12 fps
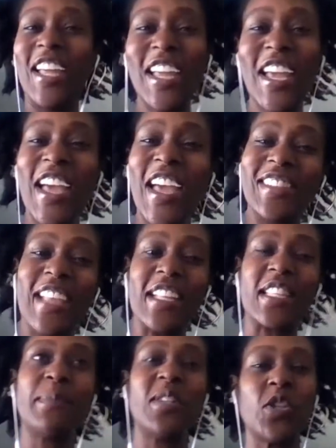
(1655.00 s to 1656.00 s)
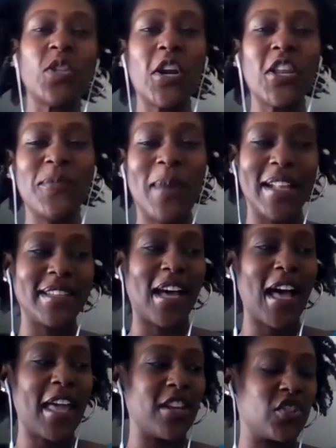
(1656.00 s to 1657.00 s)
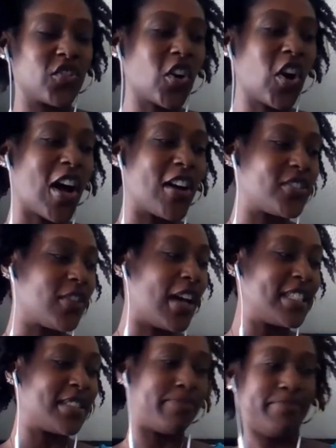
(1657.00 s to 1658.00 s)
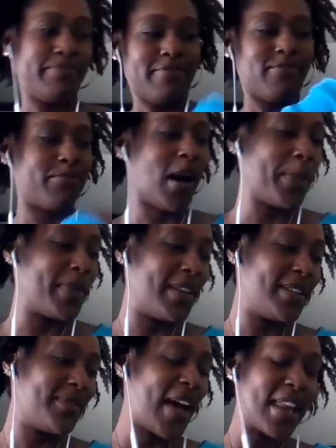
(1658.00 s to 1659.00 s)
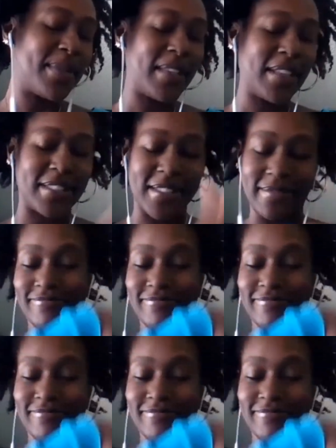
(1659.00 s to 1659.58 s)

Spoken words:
Because like the majority of my diet is raw, so I just pop it in the Vitamix and